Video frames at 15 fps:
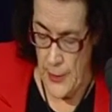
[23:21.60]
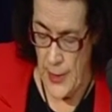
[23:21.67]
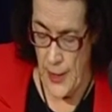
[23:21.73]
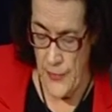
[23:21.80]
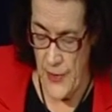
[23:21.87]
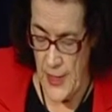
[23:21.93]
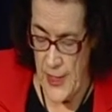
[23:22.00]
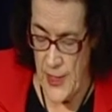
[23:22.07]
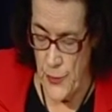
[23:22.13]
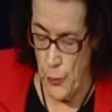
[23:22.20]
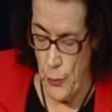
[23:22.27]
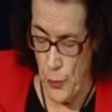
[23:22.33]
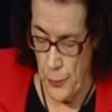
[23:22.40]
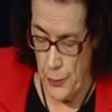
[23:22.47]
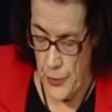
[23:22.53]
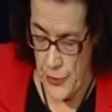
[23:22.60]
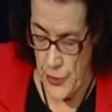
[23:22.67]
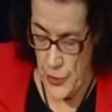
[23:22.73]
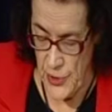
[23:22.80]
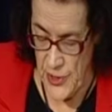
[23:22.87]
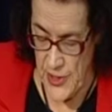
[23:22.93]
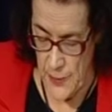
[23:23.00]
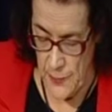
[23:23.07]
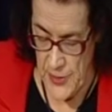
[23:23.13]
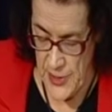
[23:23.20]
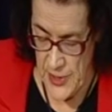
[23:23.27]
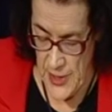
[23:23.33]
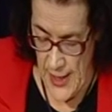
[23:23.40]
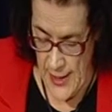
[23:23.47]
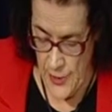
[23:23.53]
Now, these will produce
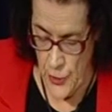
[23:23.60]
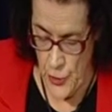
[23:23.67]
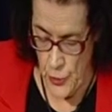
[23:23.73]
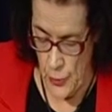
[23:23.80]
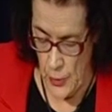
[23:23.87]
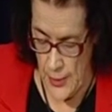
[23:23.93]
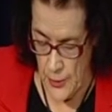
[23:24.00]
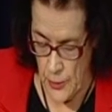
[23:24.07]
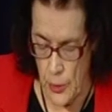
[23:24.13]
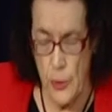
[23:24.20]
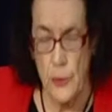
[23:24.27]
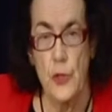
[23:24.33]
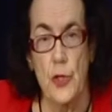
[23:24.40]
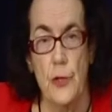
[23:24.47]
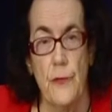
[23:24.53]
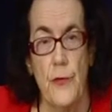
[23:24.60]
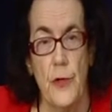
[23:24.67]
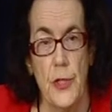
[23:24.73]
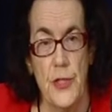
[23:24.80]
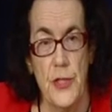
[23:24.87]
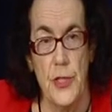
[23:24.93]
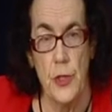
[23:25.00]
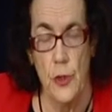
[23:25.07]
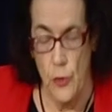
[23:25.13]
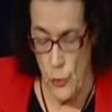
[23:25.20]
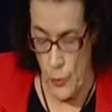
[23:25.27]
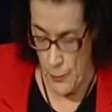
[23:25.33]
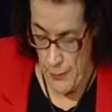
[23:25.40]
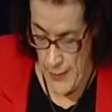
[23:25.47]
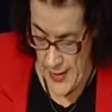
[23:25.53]
substantial and
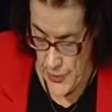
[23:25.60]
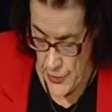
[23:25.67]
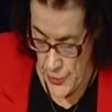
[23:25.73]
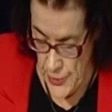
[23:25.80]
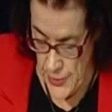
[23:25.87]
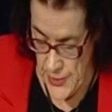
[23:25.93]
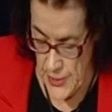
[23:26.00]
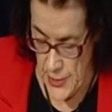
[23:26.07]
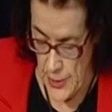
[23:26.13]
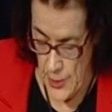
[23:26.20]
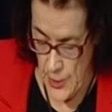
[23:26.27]
controversial measures